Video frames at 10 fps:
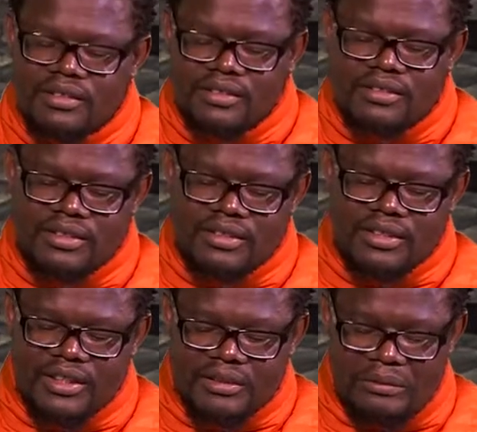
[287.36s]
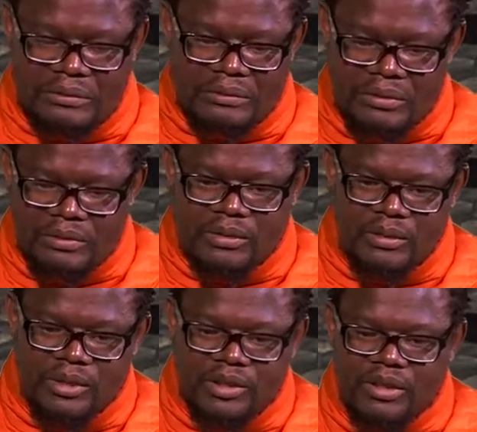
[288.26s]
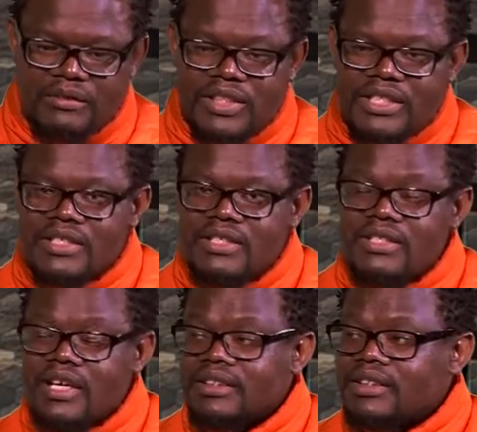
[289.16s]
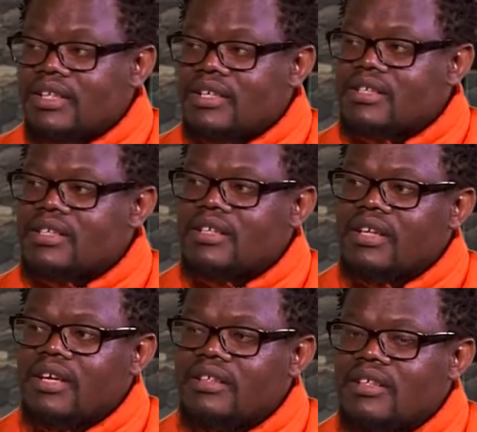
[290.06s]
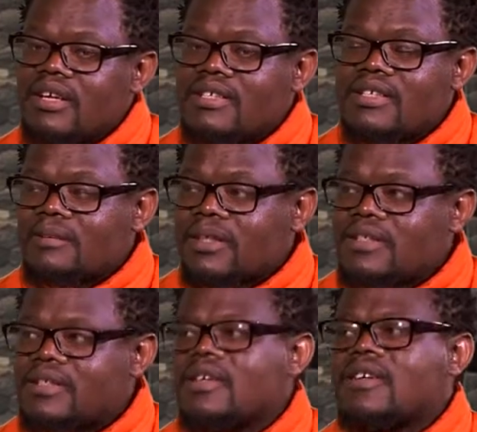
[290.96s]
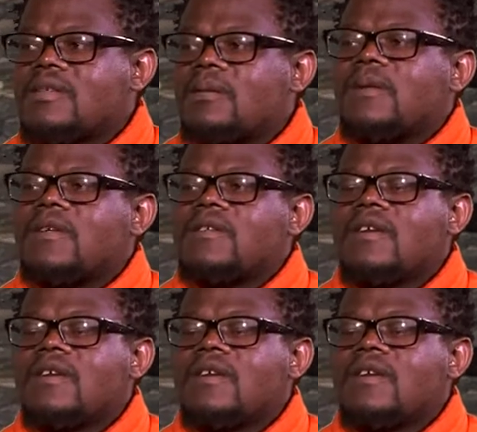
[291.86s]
Like what you have just touched, it's something serious, because